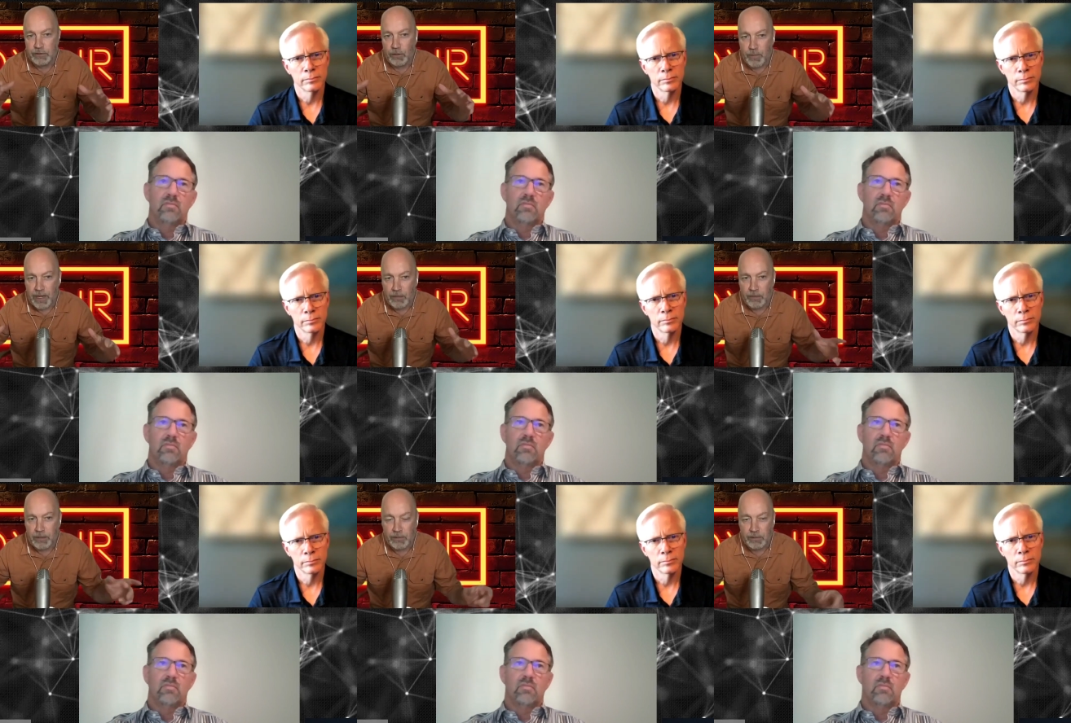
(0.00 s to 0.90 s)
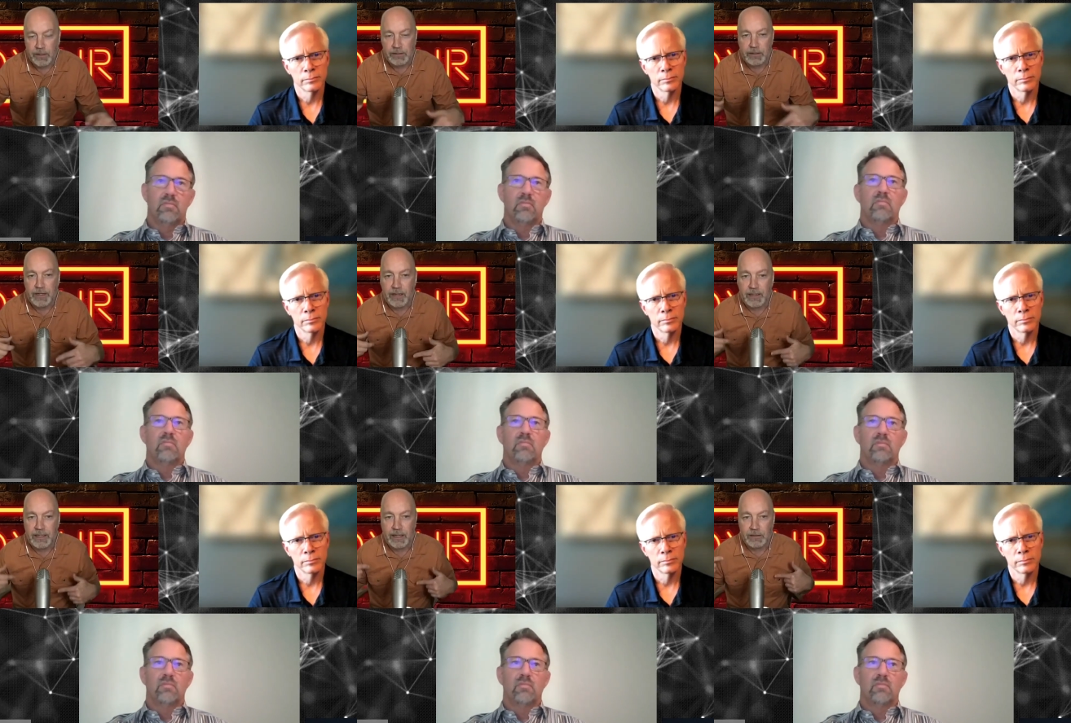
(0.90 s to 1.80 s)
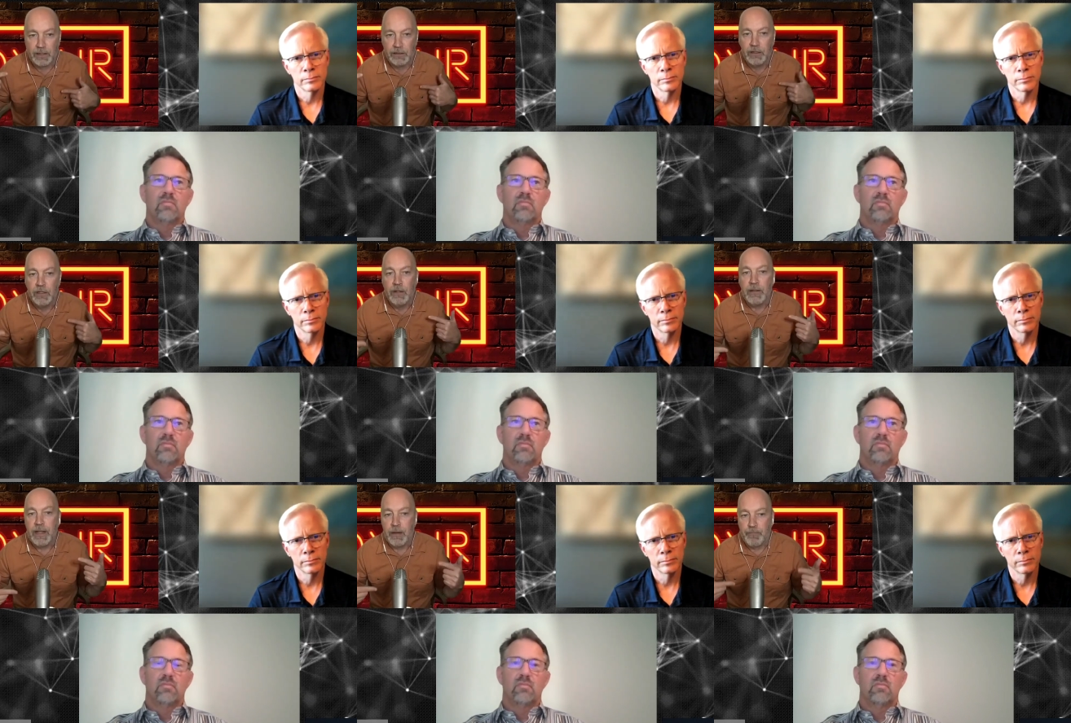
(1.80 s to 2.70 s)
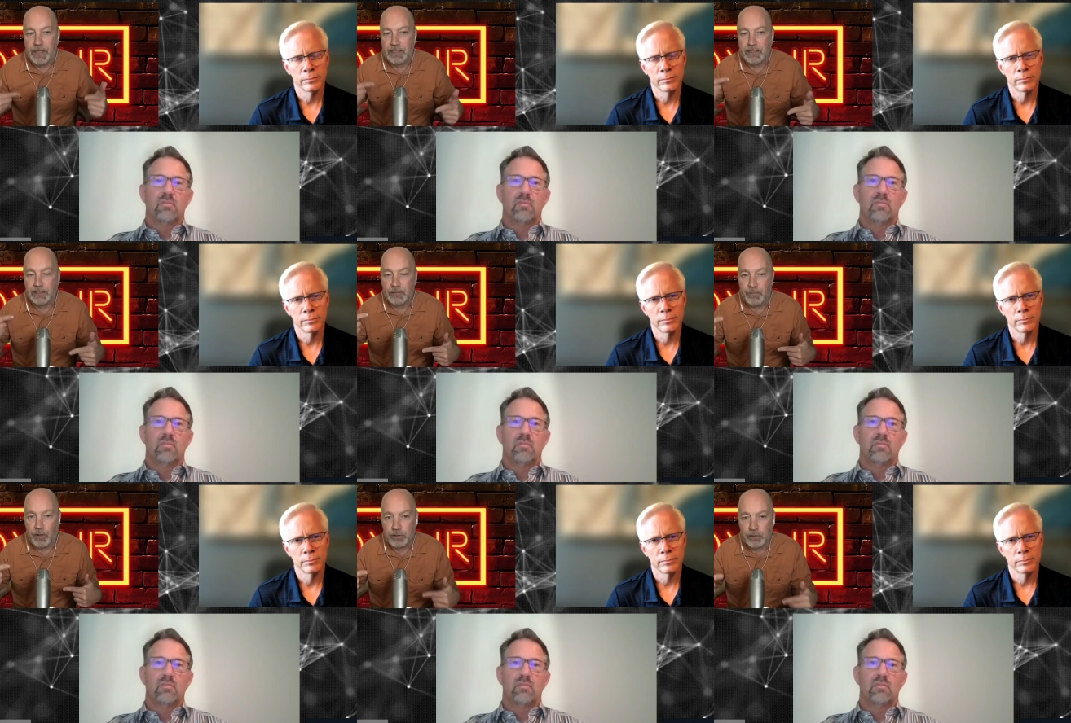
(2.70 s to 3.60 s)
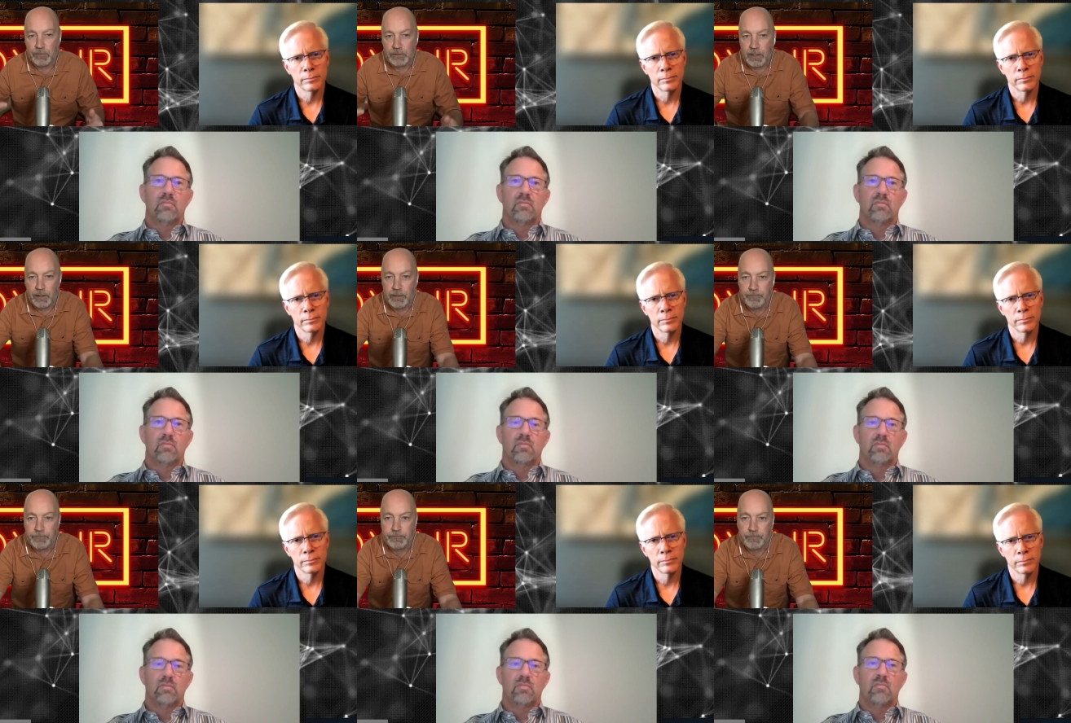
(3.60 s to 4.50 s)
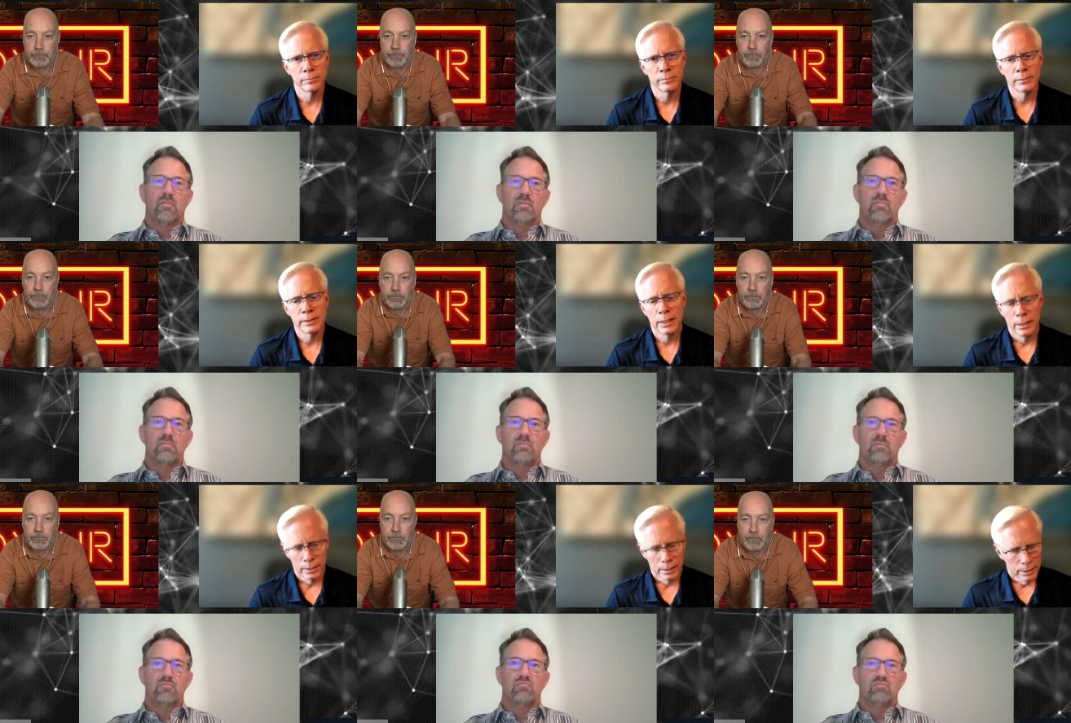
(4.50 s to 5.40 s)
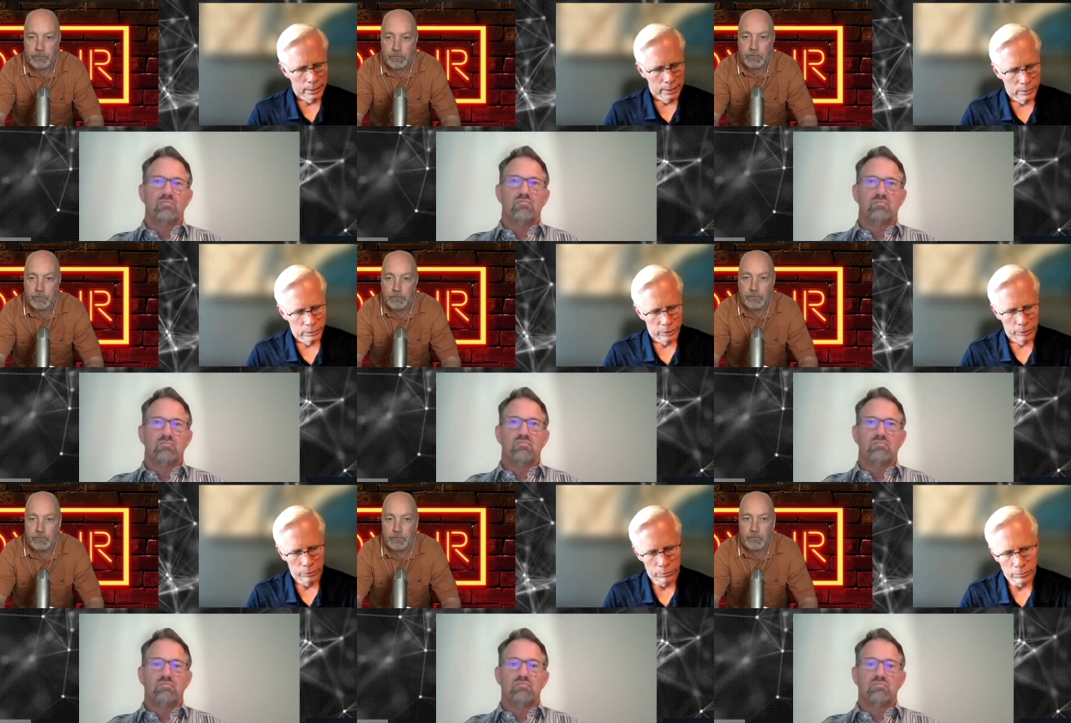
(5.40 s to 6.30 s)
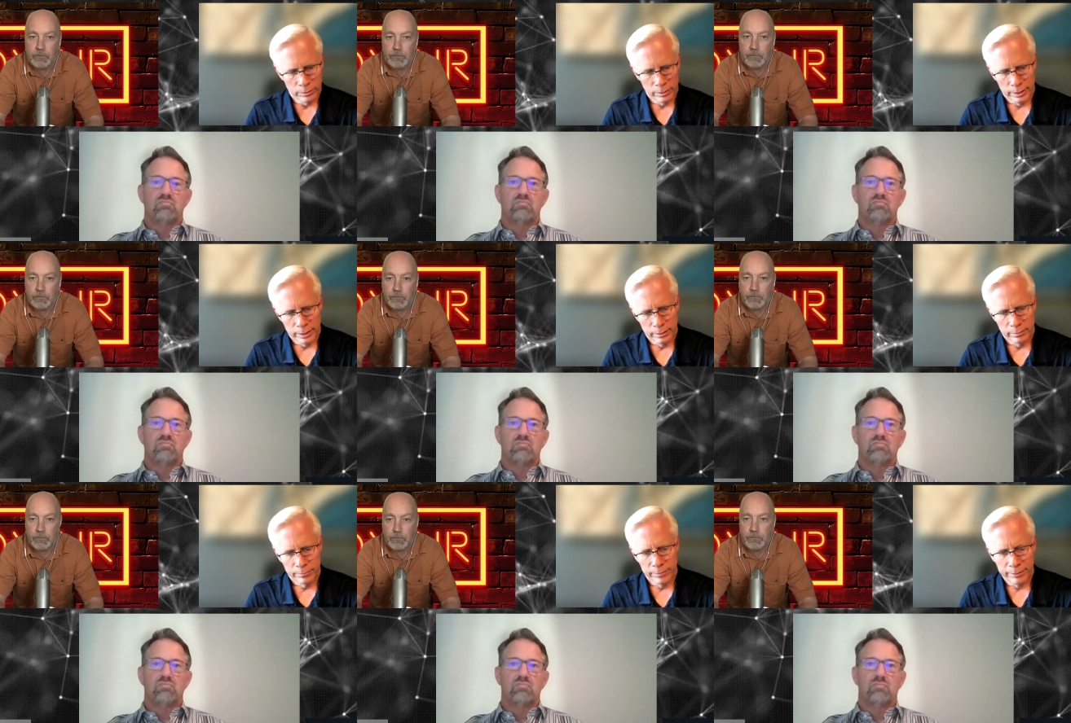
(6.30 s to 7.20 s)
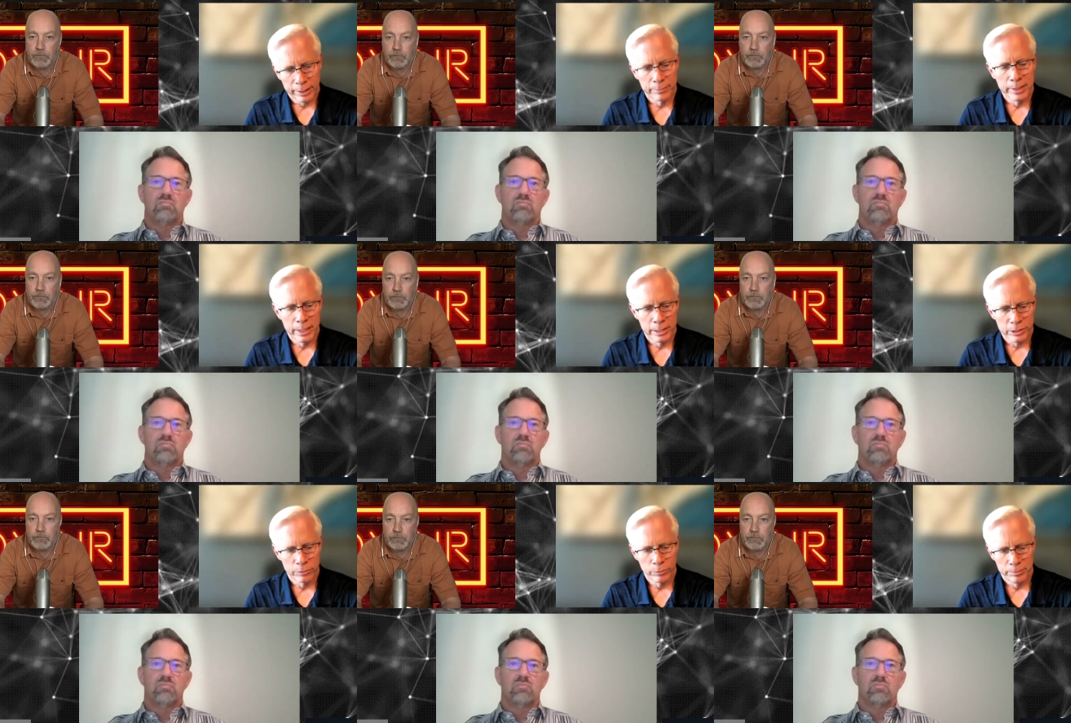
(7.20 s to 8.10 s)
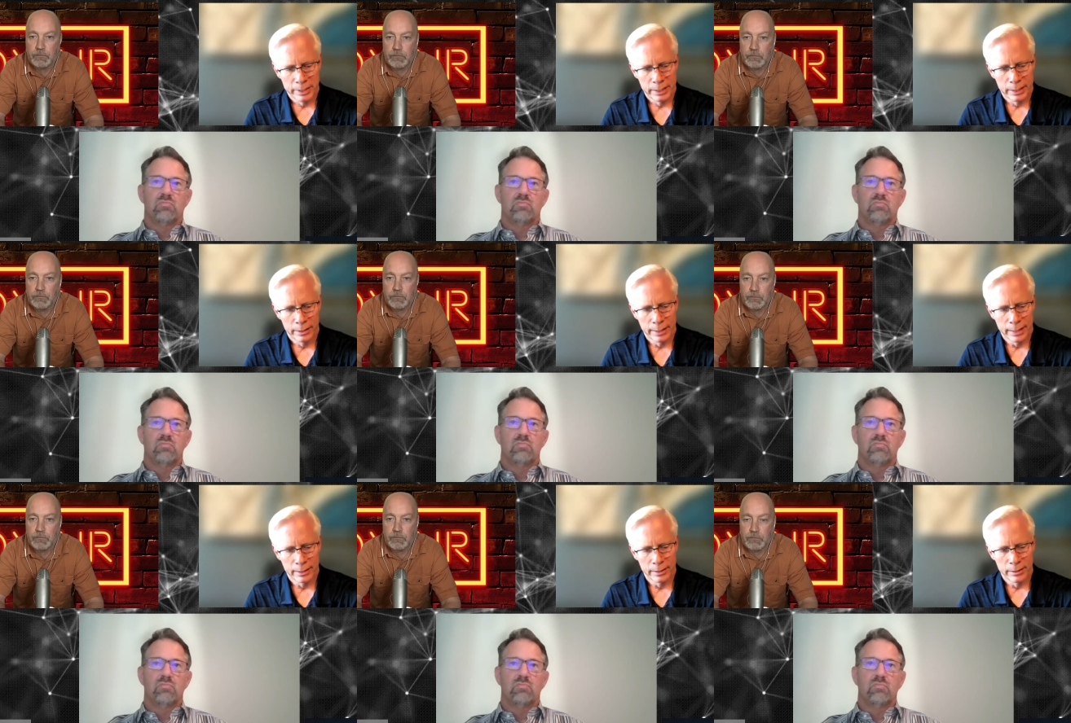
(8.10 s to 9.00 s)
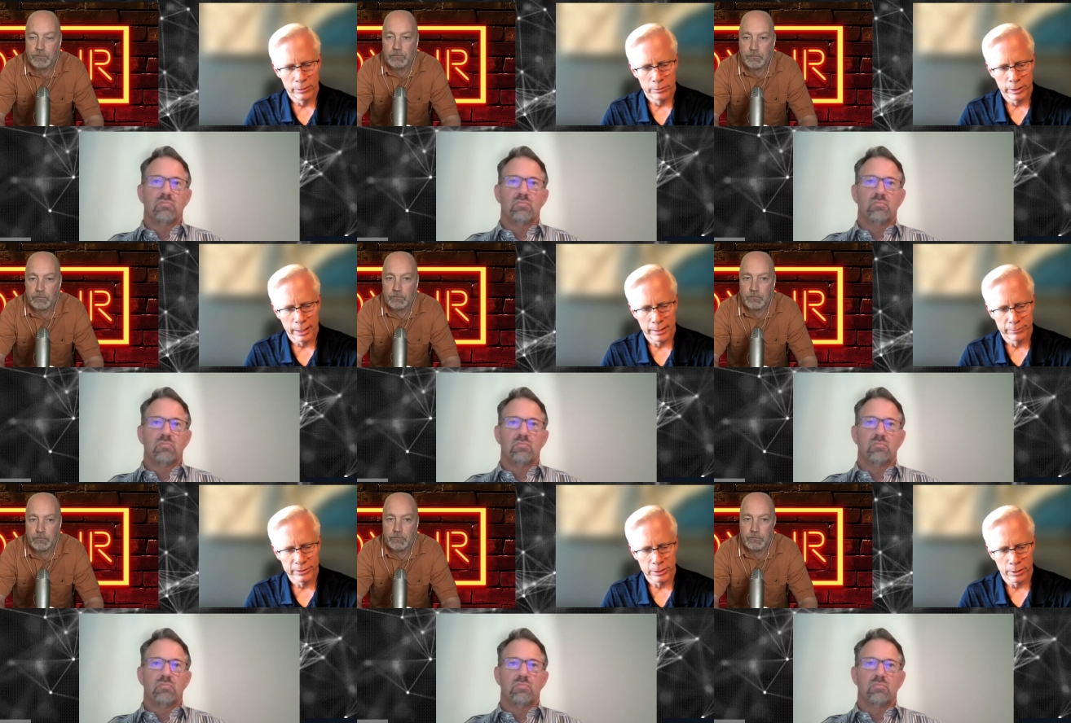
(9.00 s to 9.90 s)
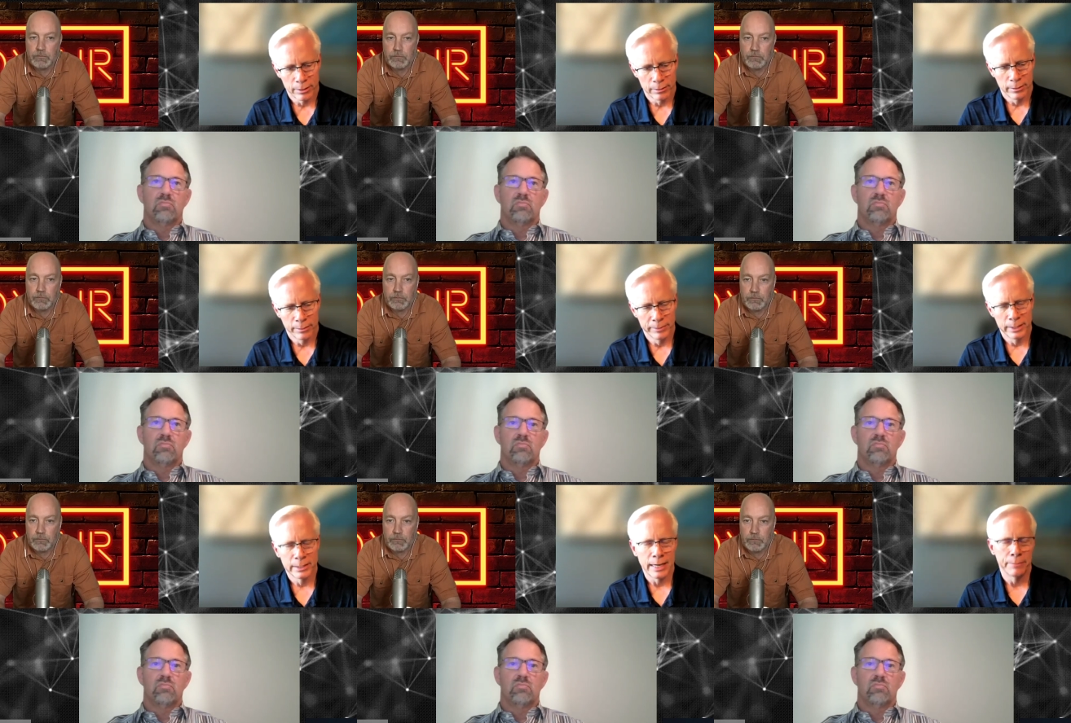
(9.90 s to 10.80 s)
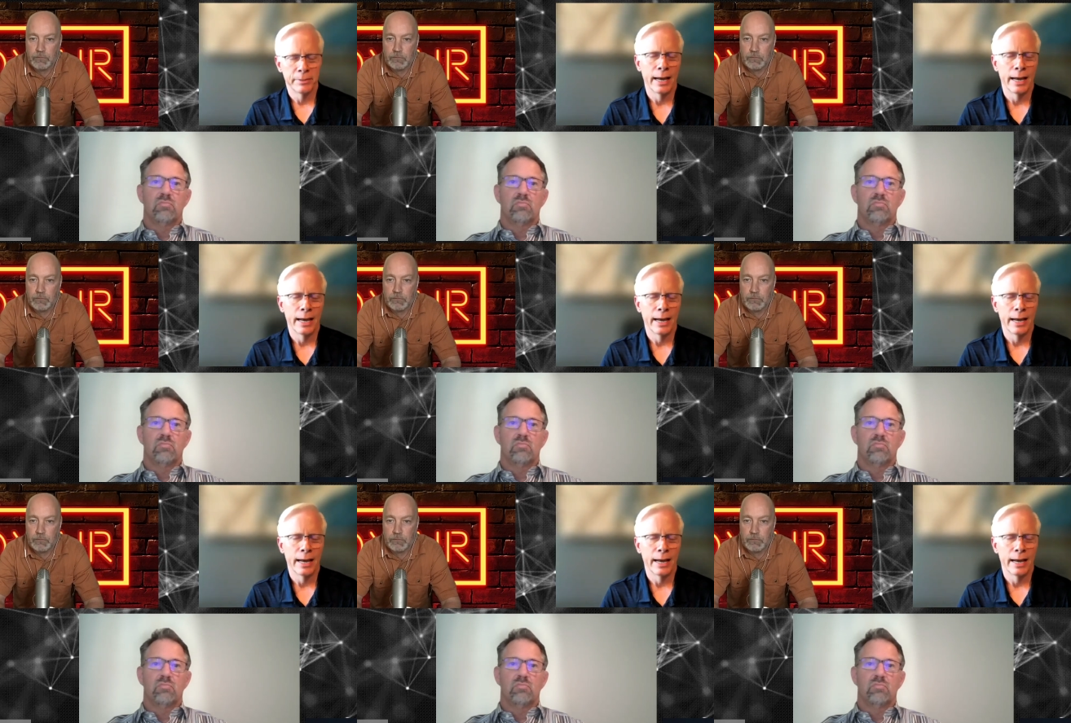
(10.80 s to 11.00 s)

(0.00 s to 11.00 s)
Speaker 1: domain what are your thoughts on how to get it done in pieces and parts over time
Speaker 2: so my recommendation would be that you kind of start a bit top